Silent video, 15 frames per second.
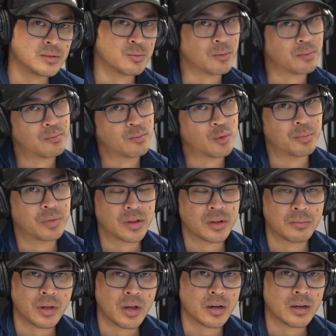We'll put the
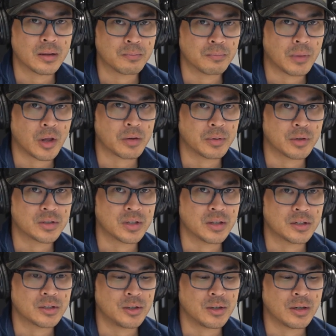blog post in
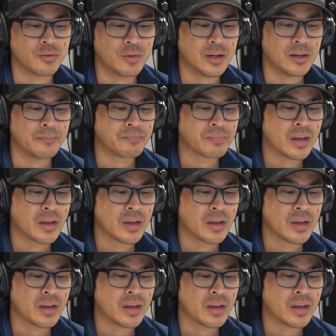there so you can read it.